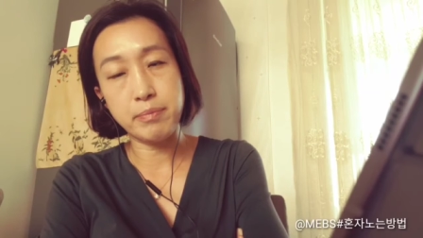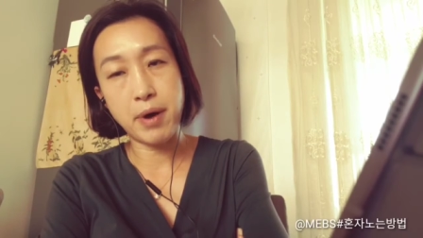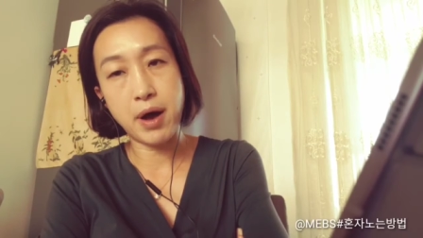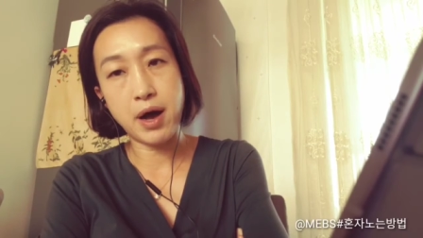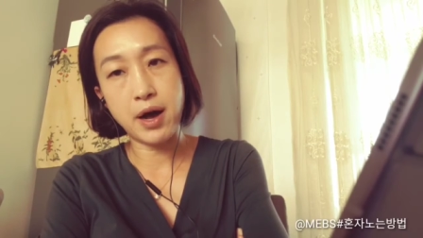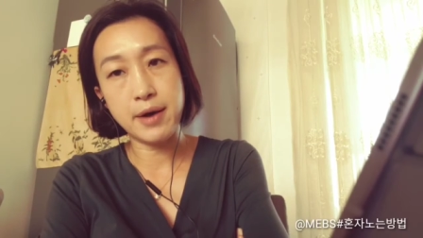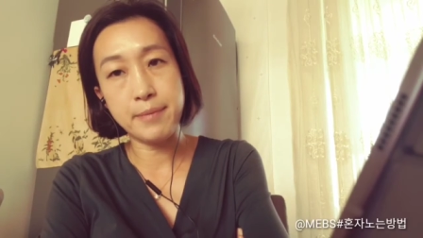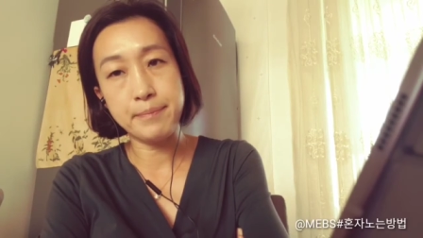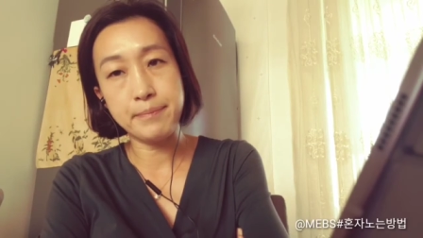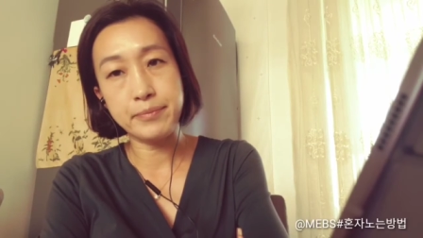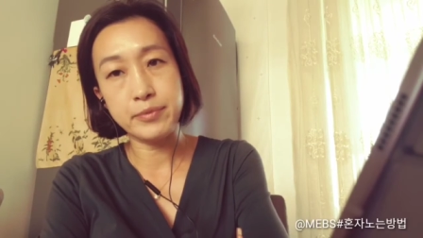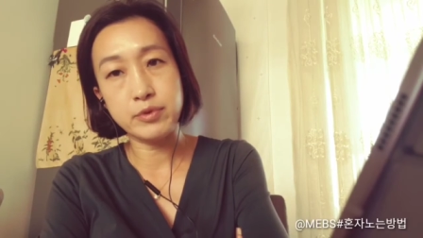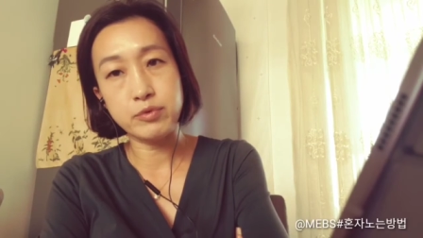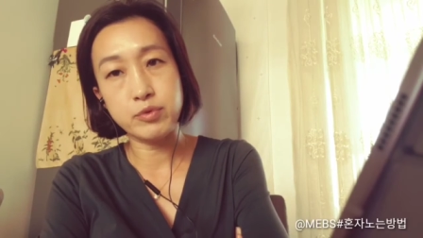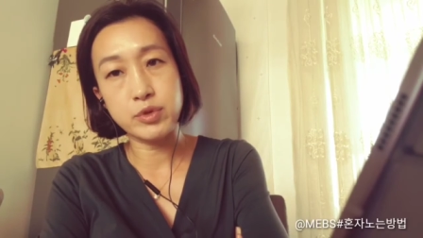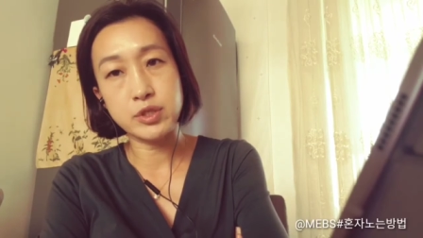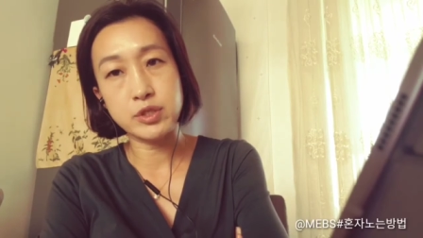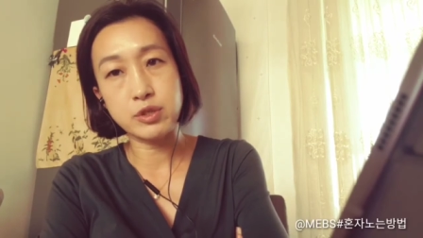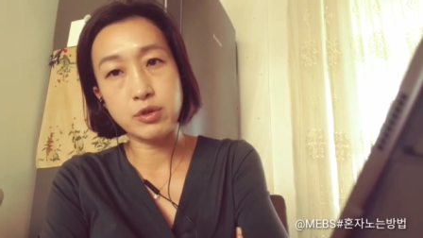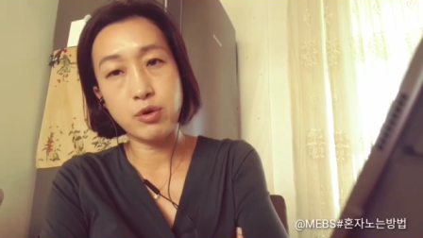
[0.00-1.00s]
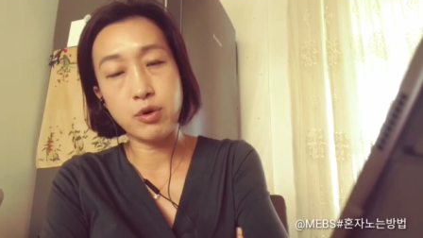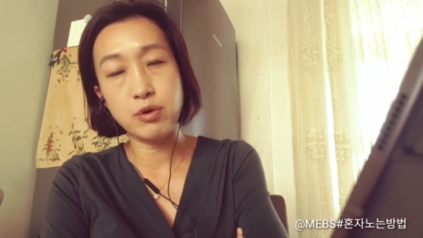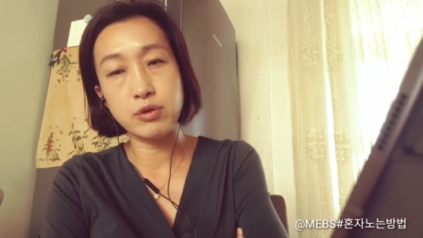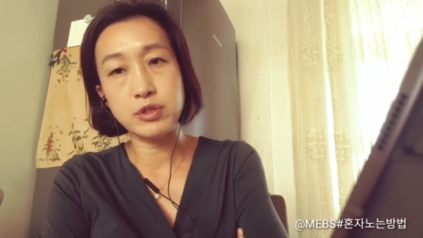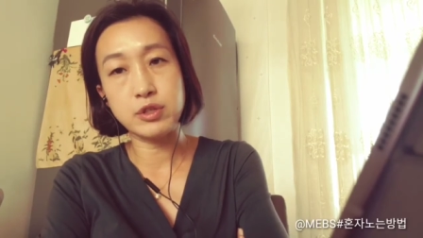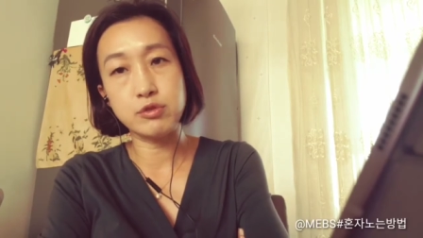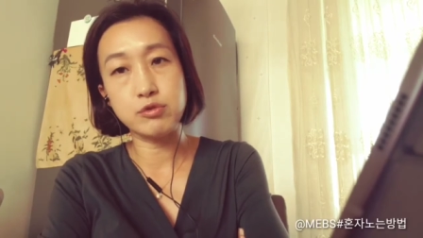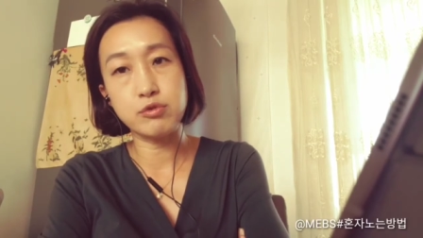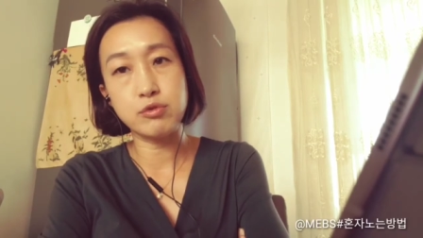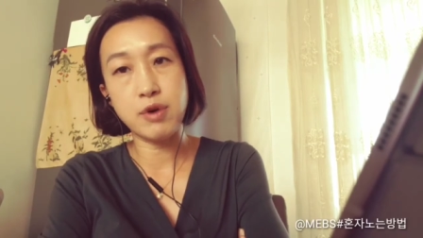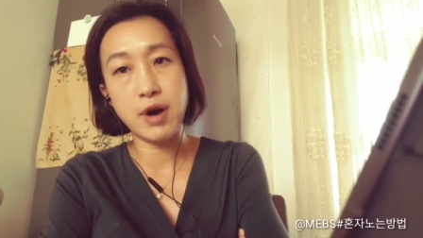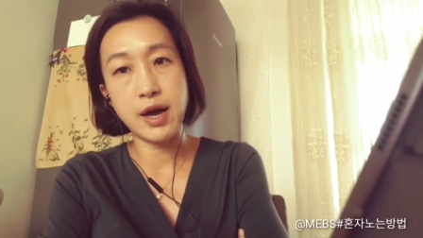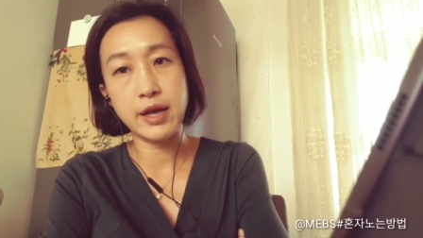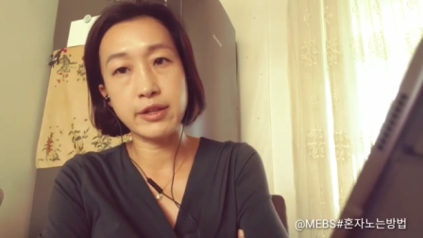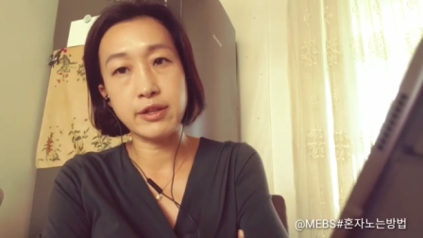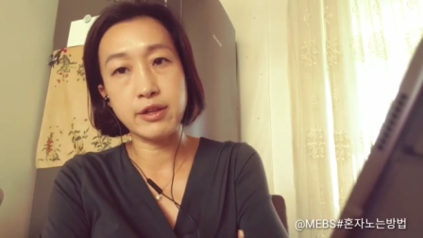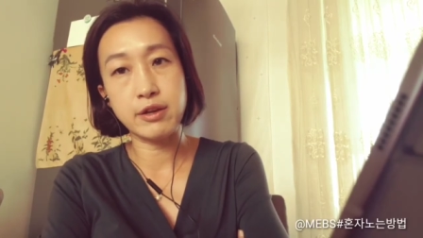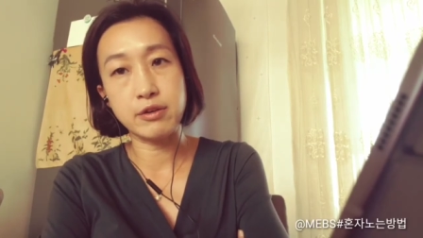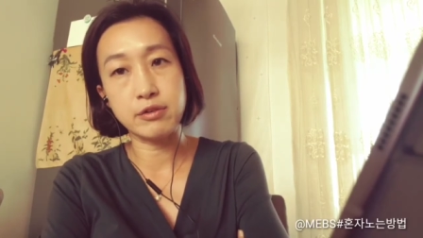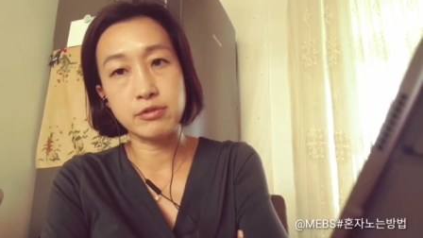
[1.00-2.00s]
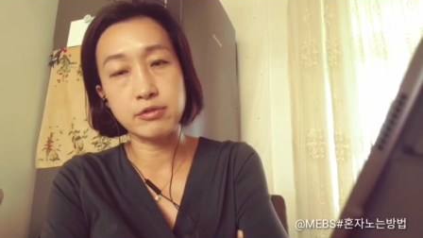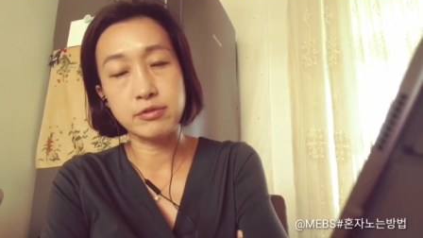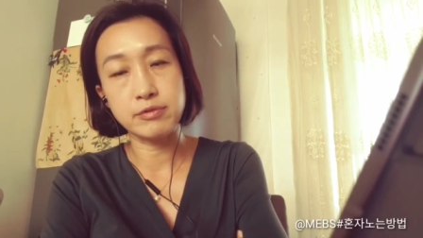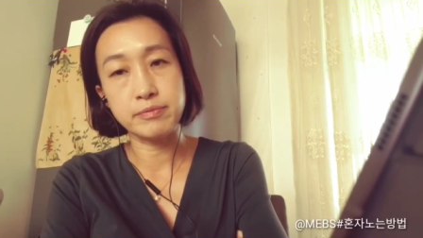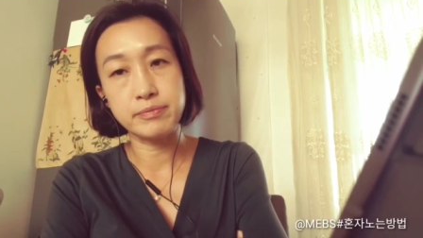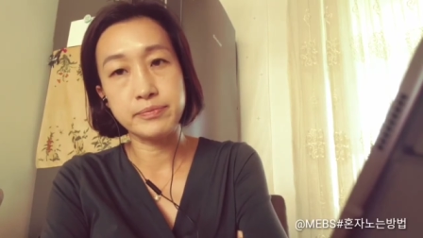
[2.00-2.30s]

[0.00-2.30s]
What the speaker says: palm, which called a guano,